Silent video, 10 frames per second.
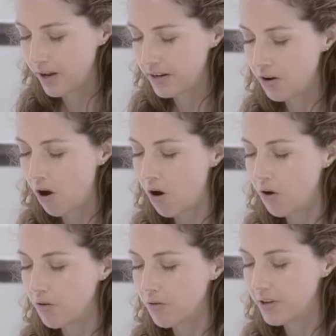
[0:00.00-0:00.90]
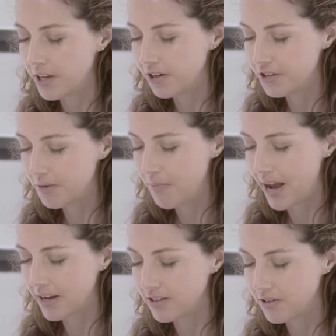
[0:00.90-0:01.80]
ahead and call the energy
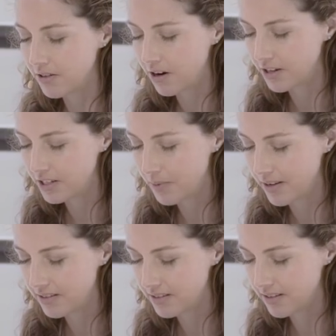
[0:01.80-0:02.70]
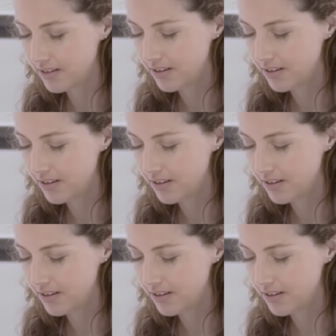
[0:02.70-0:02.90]
back into the heart space.